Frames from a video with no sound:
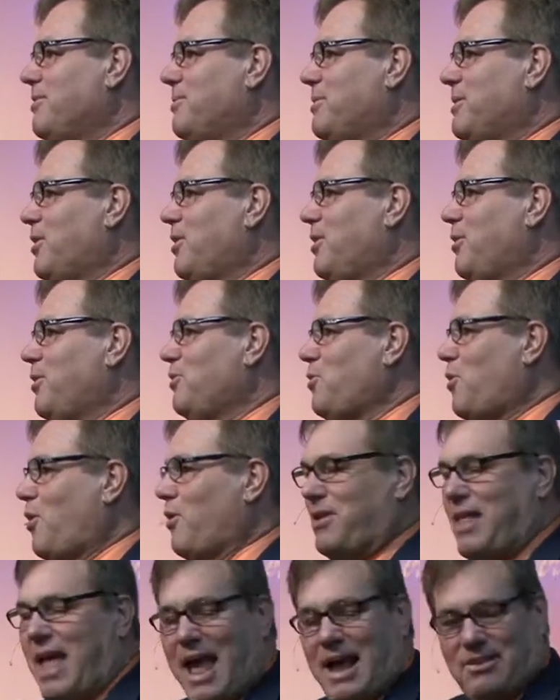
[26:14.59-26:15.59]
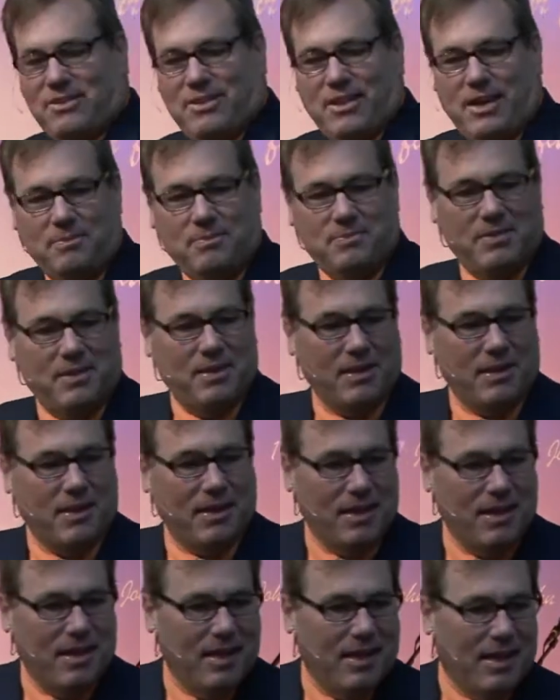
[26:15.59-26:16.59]
Her little northern accent.
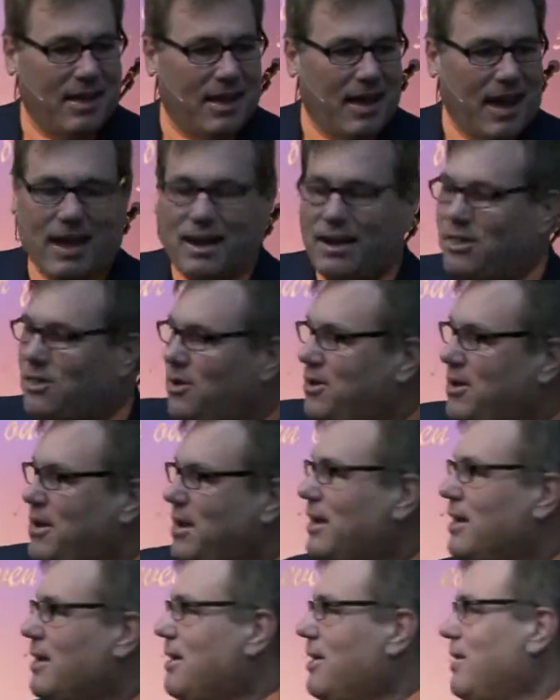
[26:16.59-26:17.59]
Hallelujah.